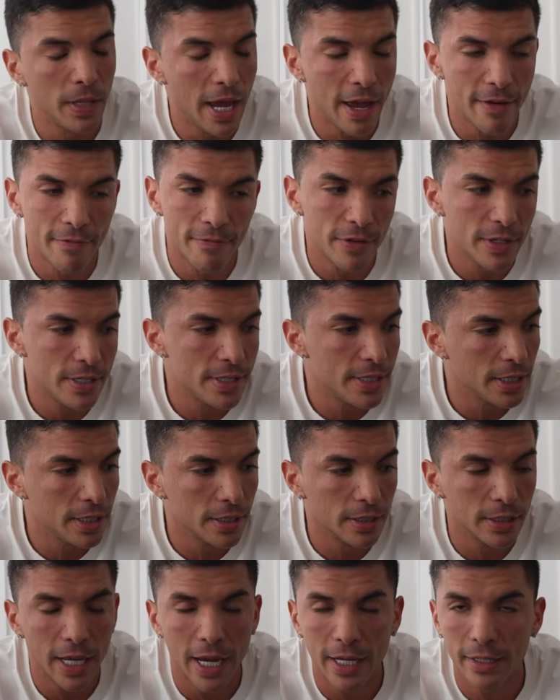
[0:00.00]
every
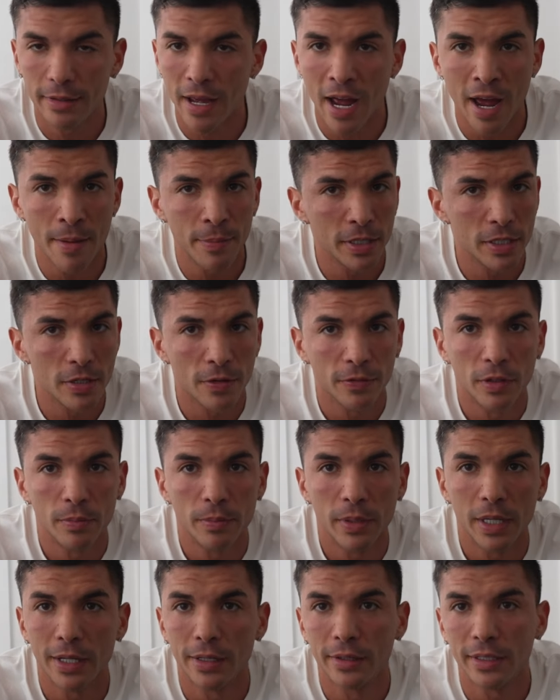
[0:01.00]
single day. Timings of the
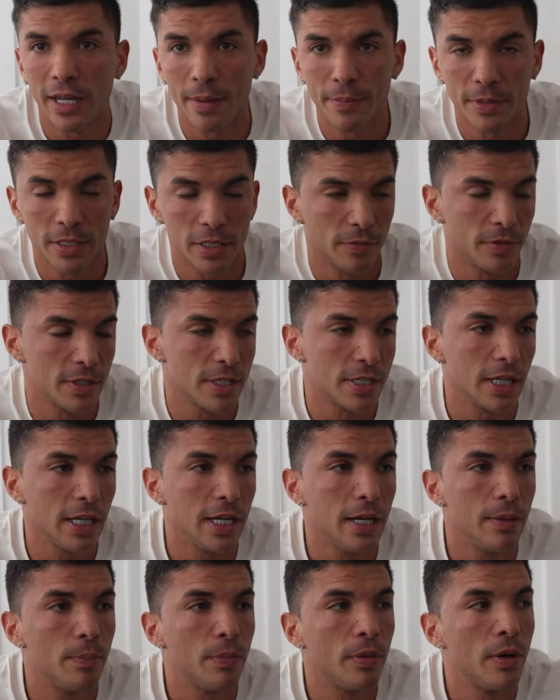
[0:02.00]
meal, timings of the
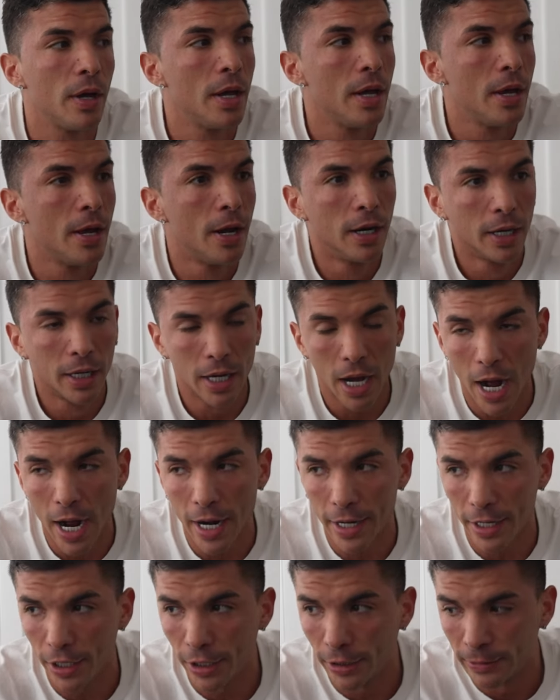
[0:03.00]
sleep,
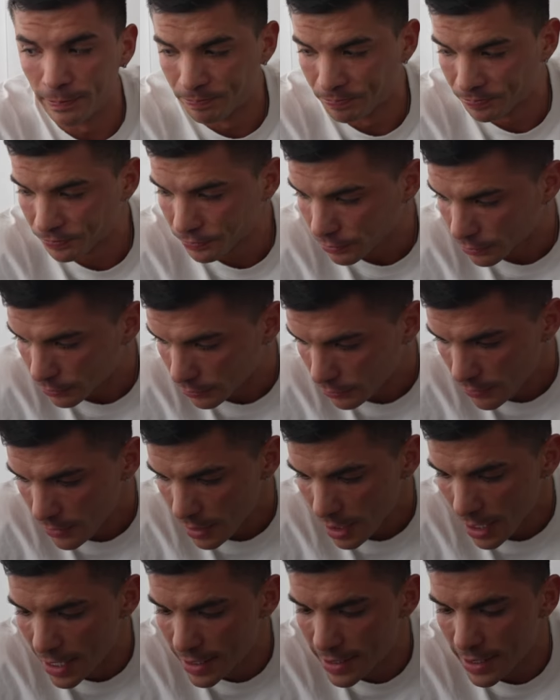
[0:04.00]
cardio,
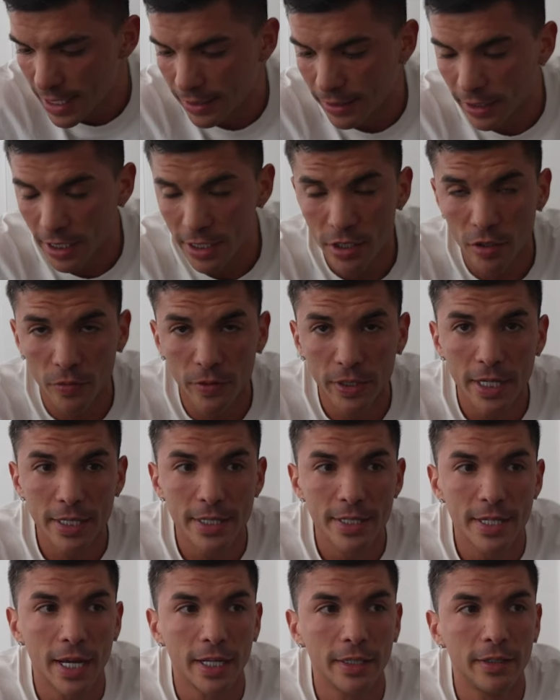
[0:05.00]
et cetera. So with
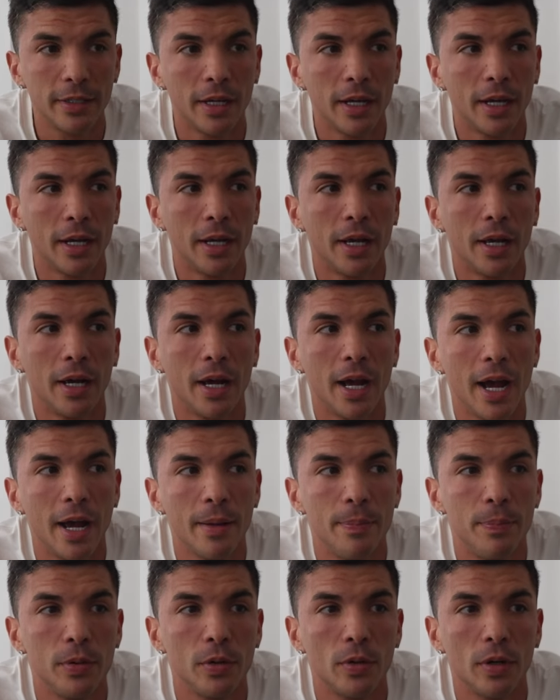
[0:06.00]
that said, I
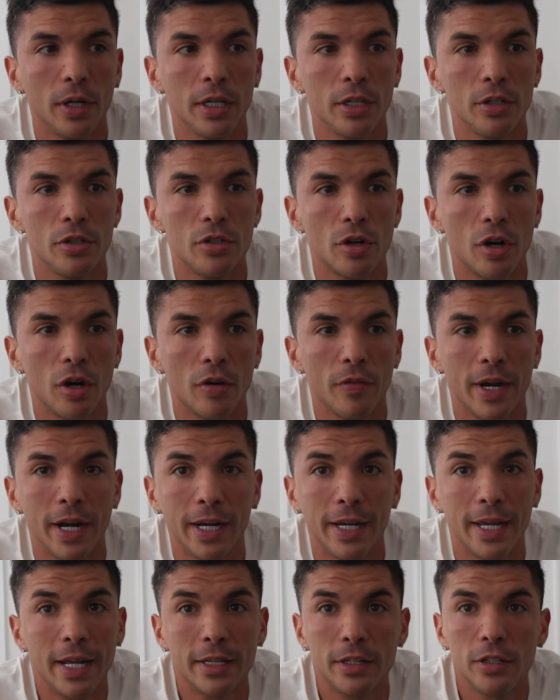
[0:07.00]
purely enjoy when I
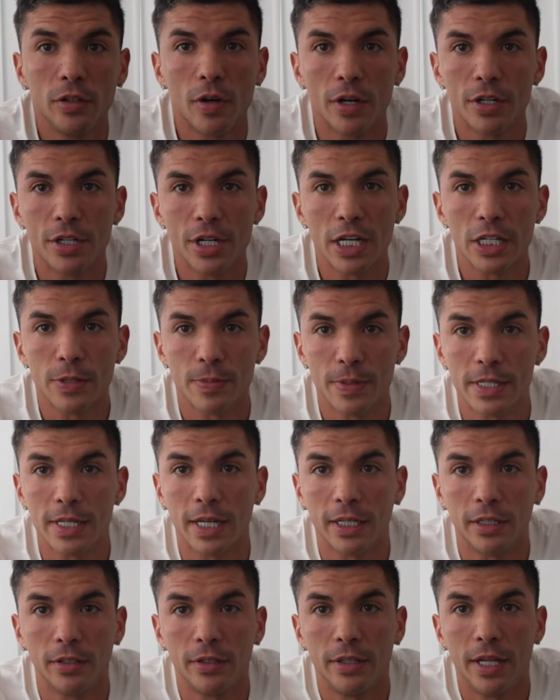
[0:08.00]
get new adjustments.
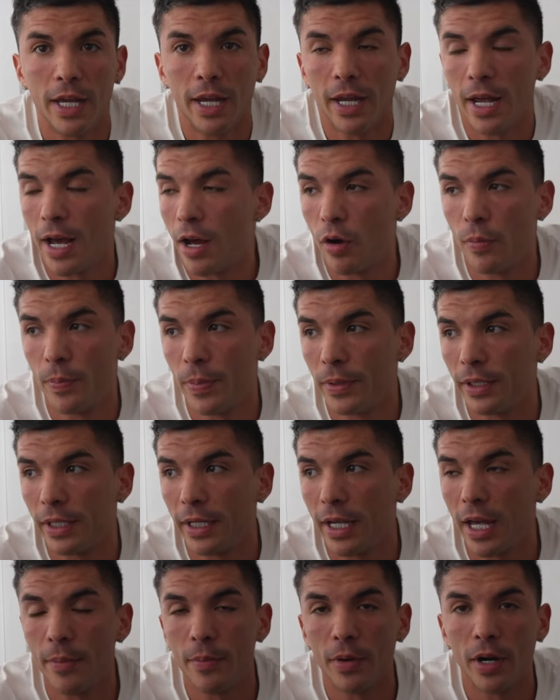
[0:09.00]
Like today, I opened the
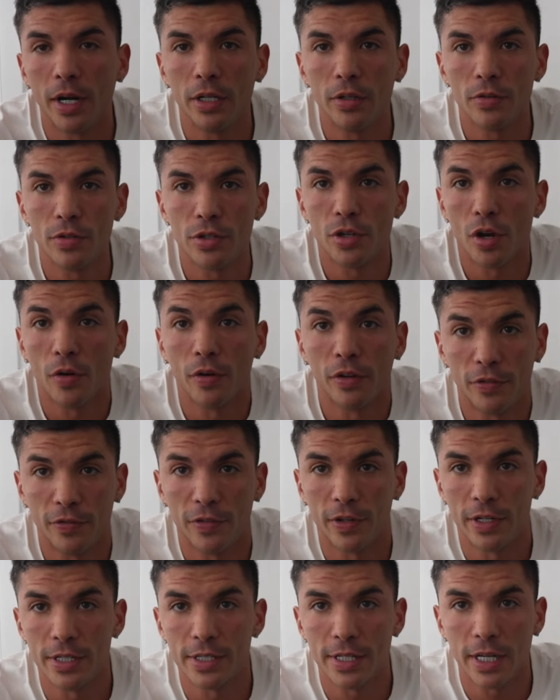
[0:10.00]
camera, you saw it
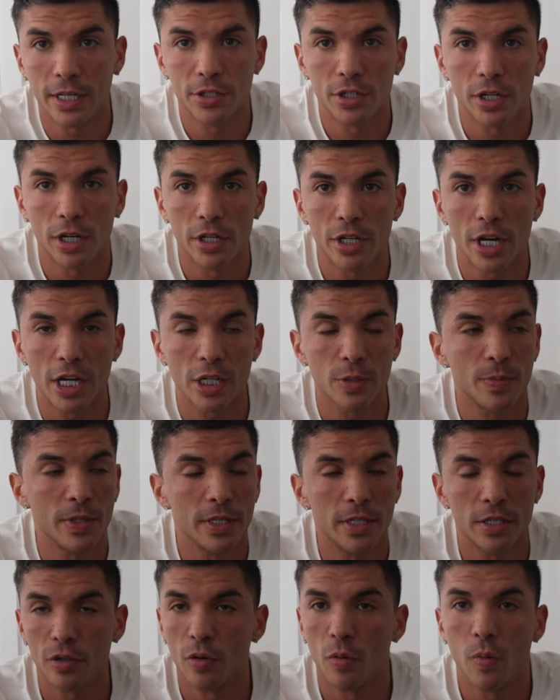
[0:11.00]
first, actually
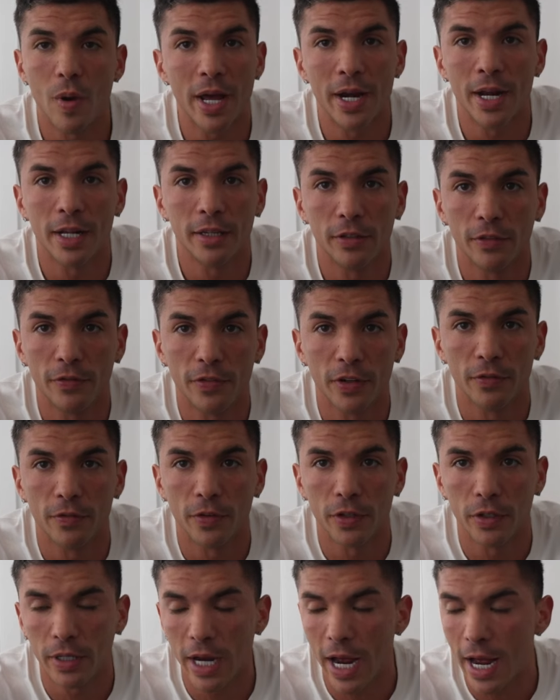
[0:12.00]
adjustments. So why not to film
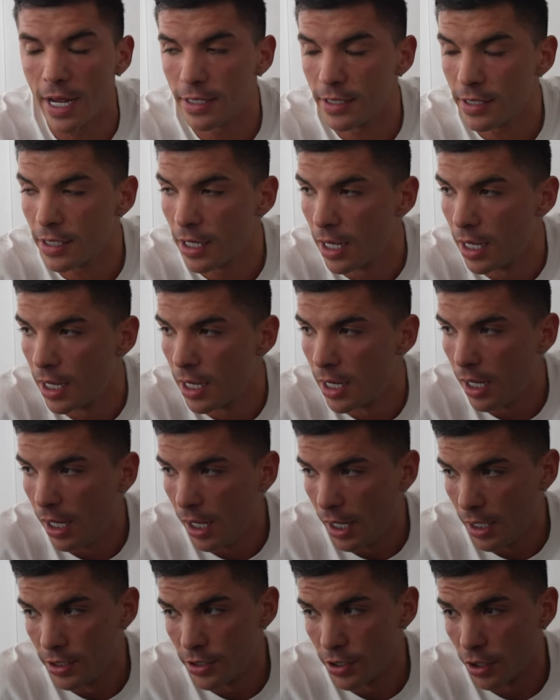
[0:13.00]
for you guys?
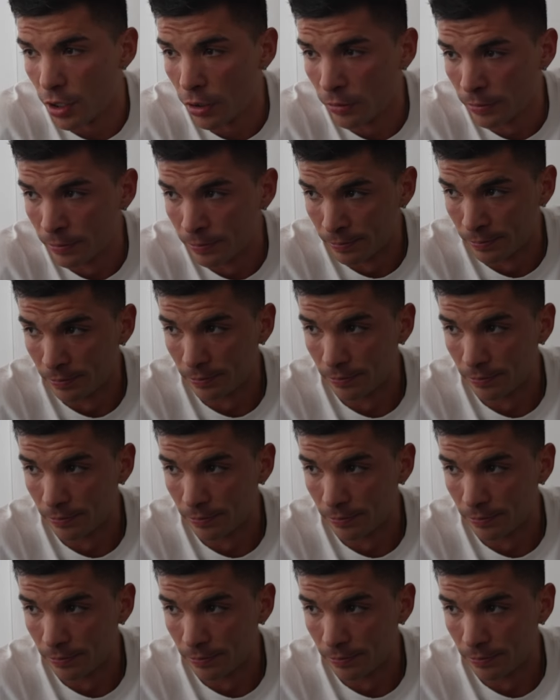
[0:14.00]
So